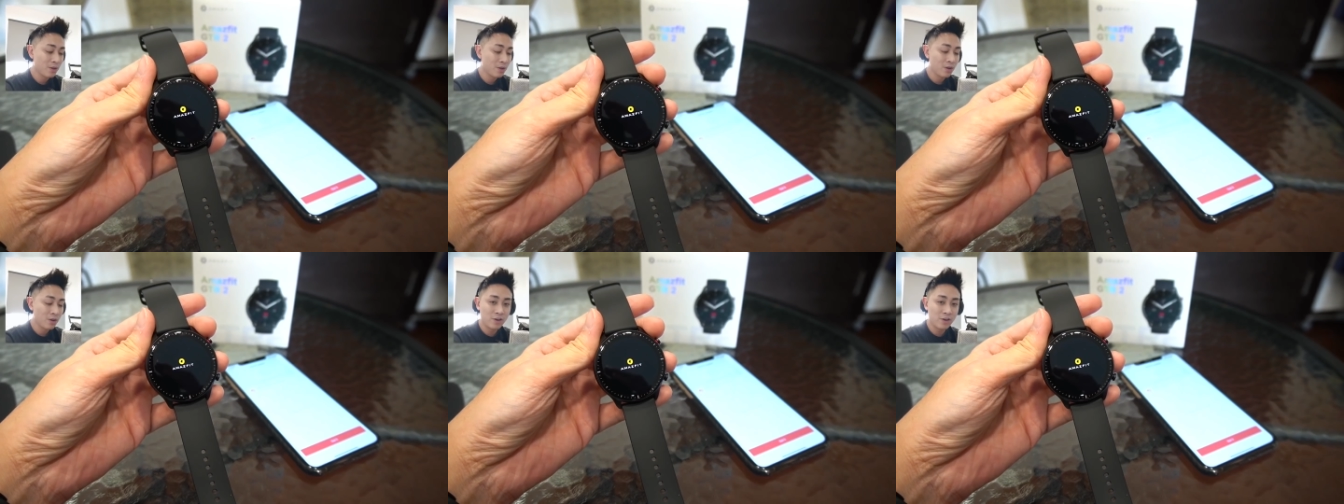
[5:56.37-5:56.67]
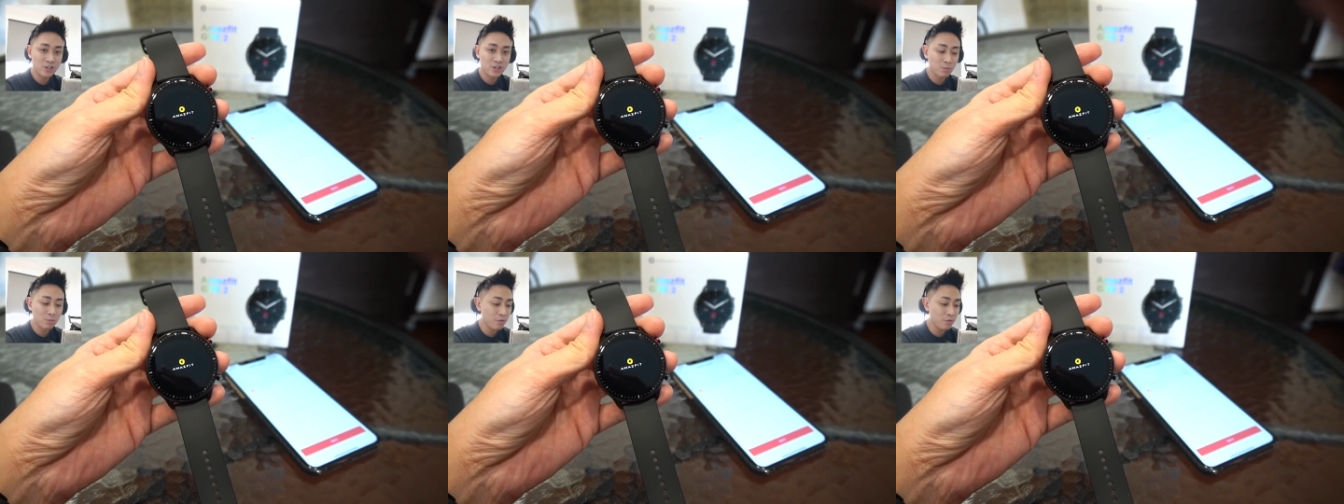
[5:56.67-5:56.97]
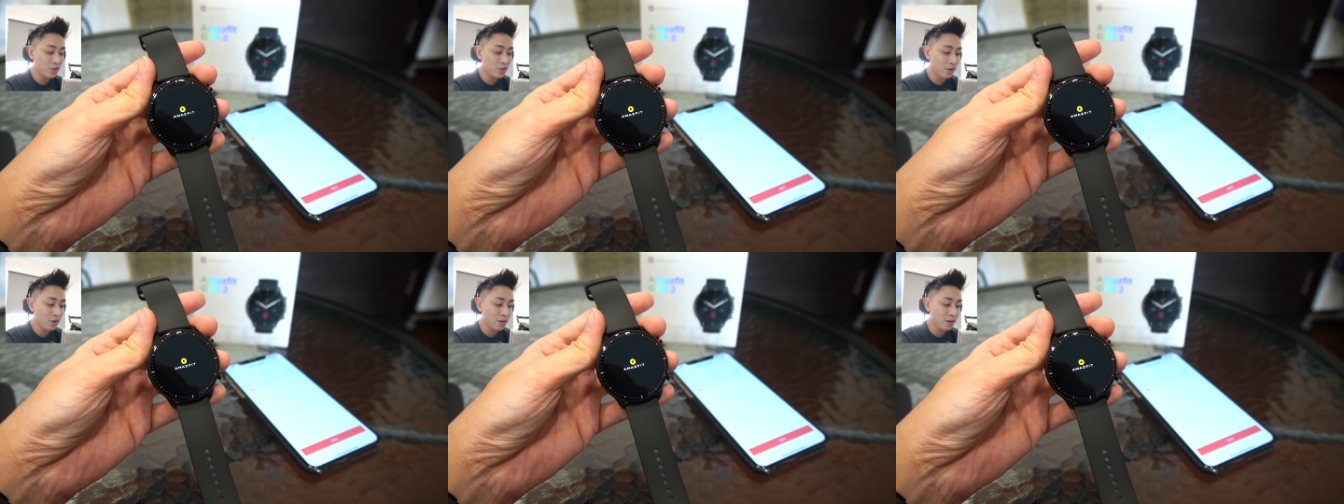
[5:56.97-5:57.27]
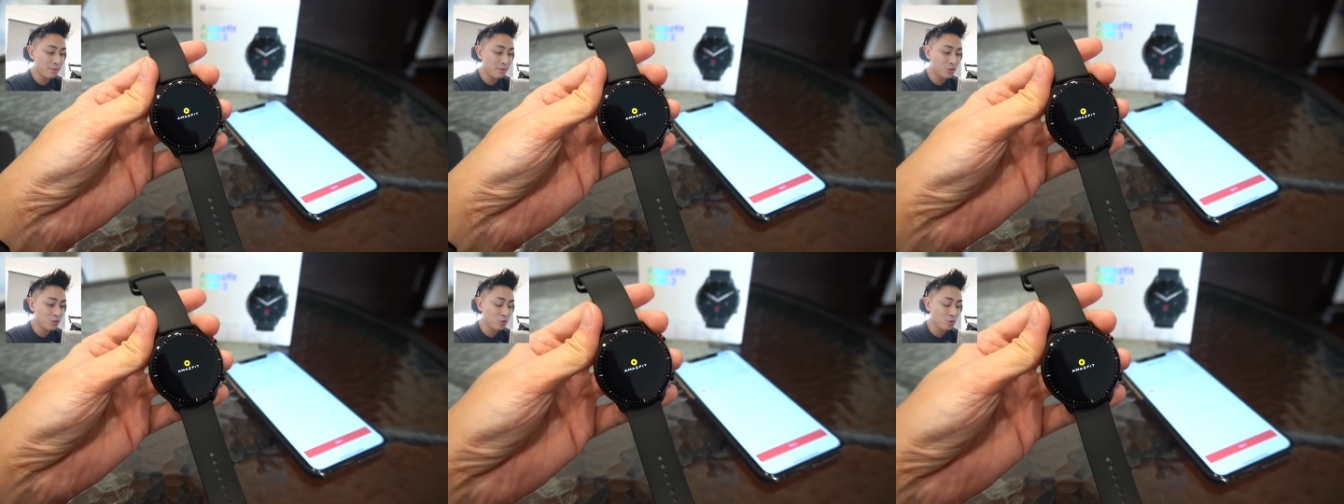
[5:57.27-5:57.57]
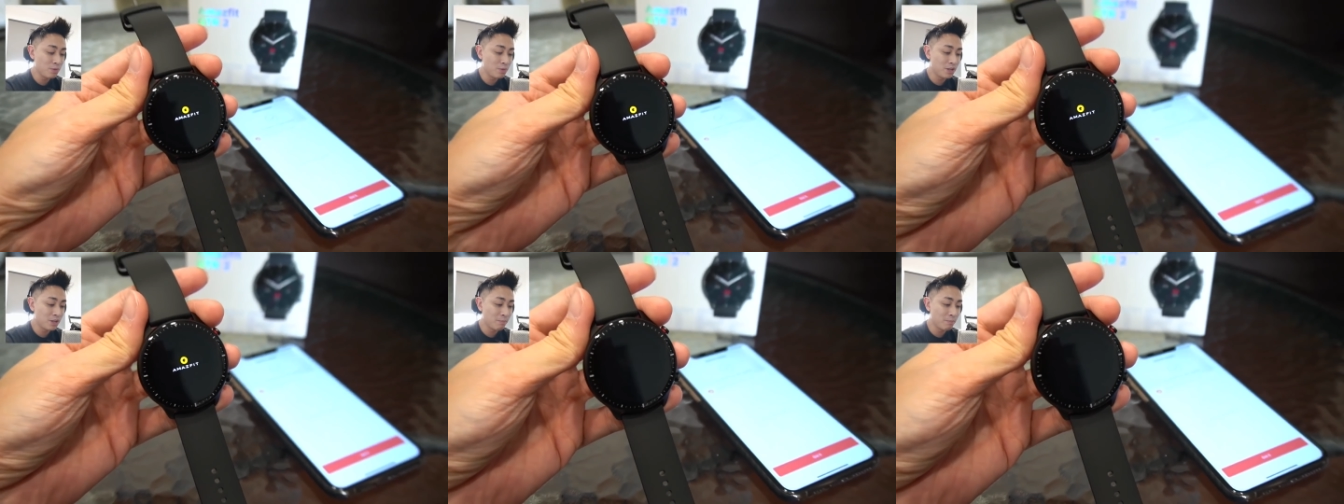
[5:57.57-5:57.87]
Alright, so moving on, let me
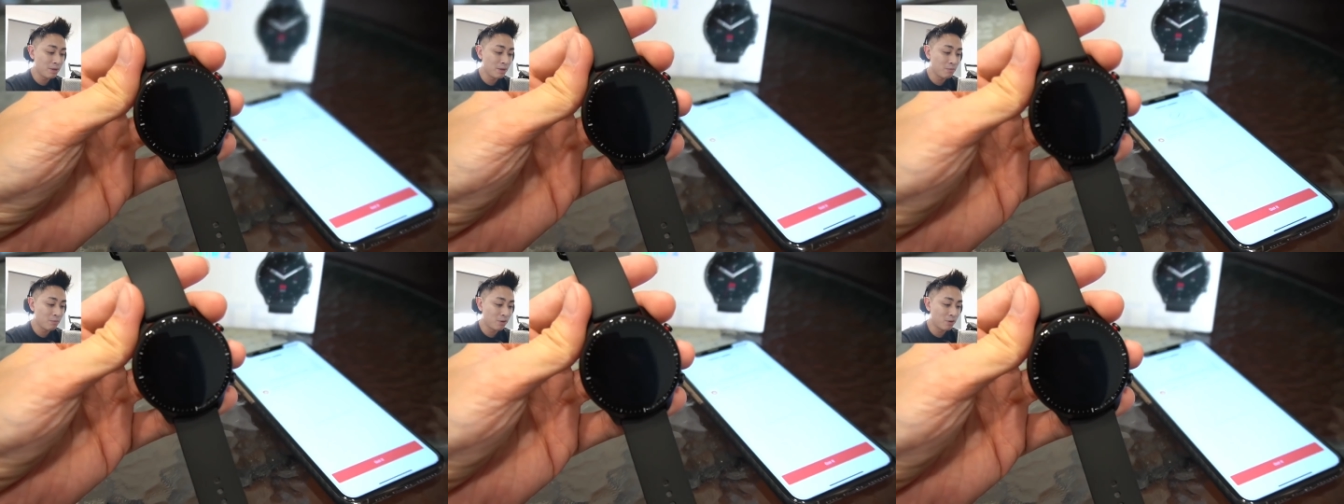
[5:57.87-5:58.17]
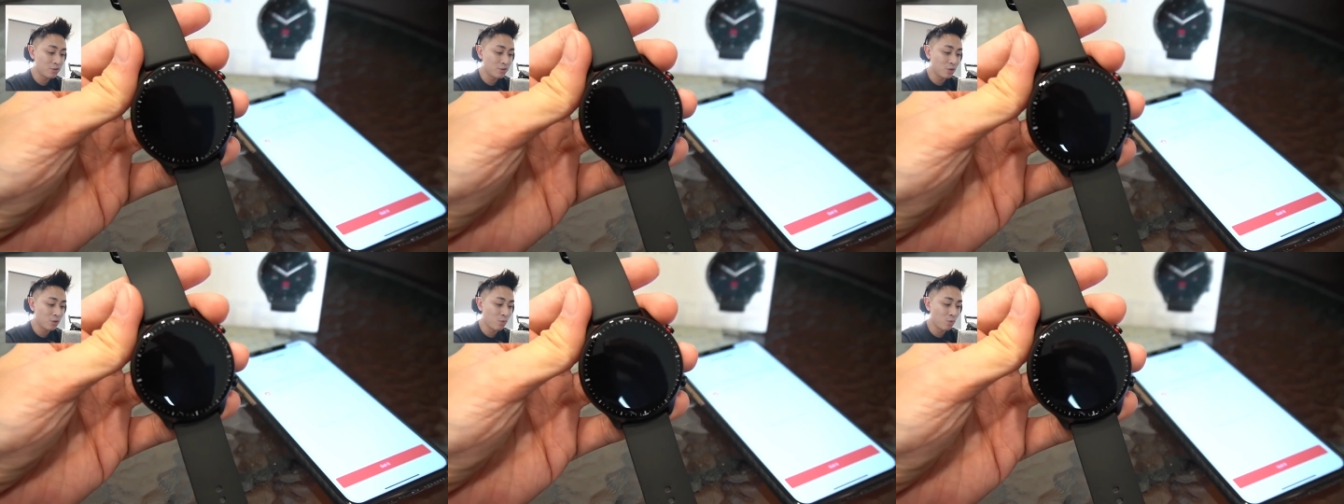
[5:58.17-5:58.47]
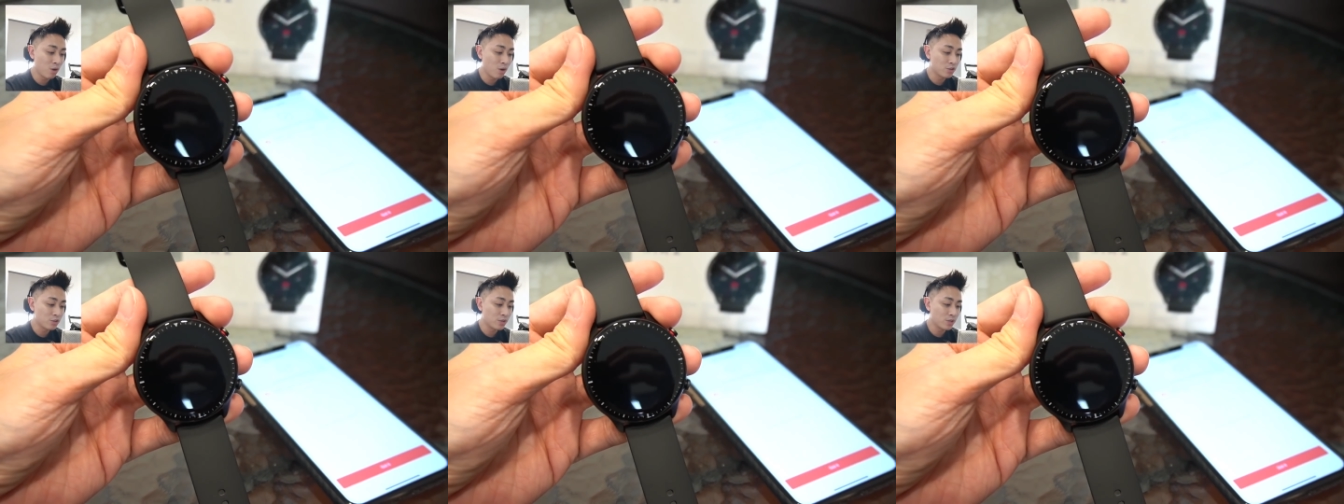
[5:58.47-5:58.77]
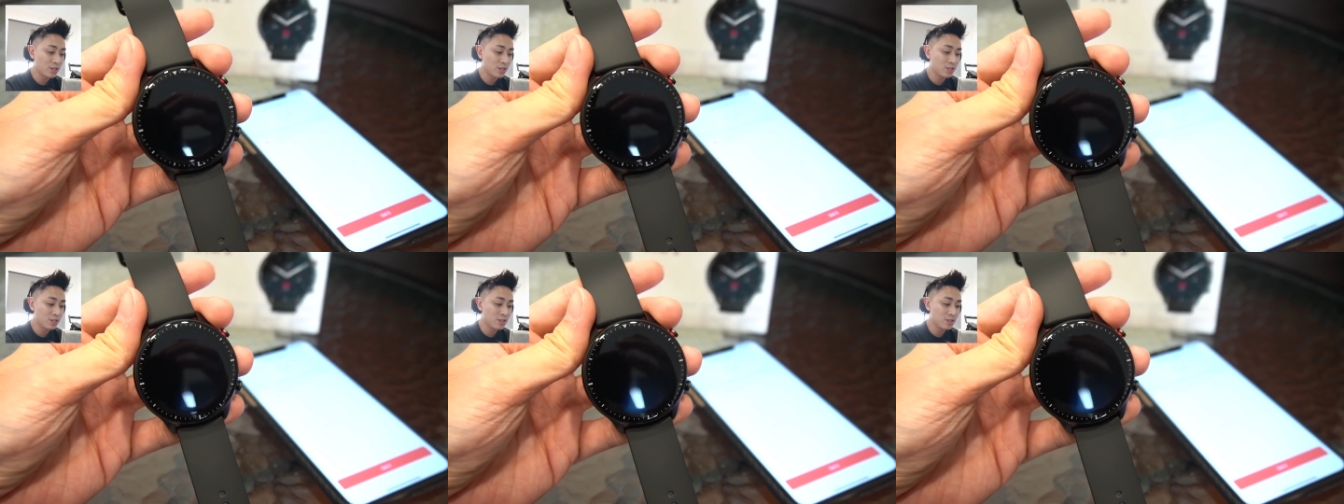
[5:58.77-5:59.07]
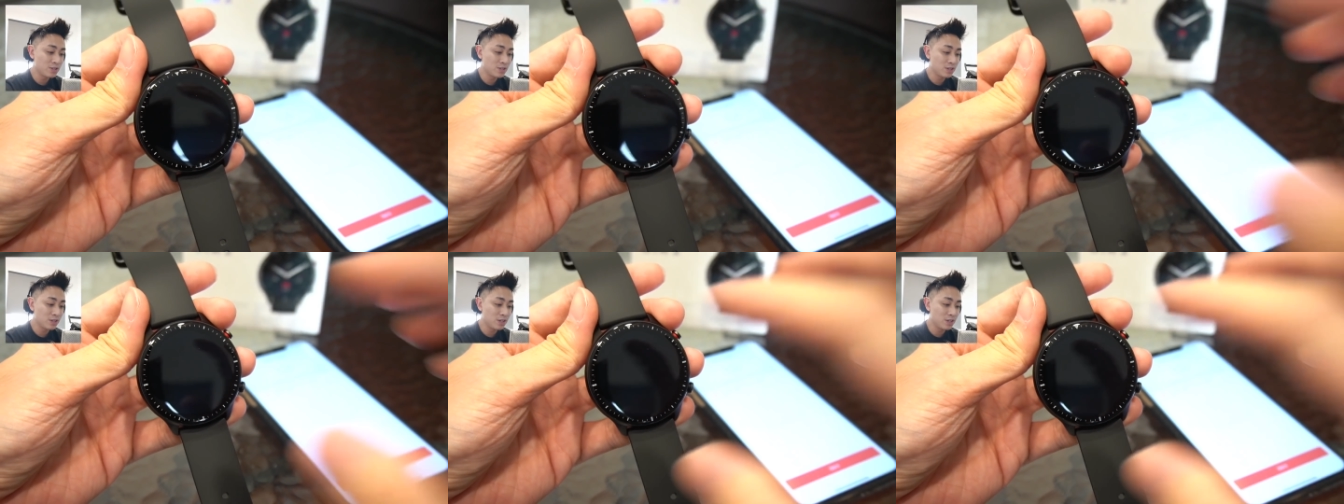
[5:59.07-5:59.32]
zoom in a bit more to the watch. You can just see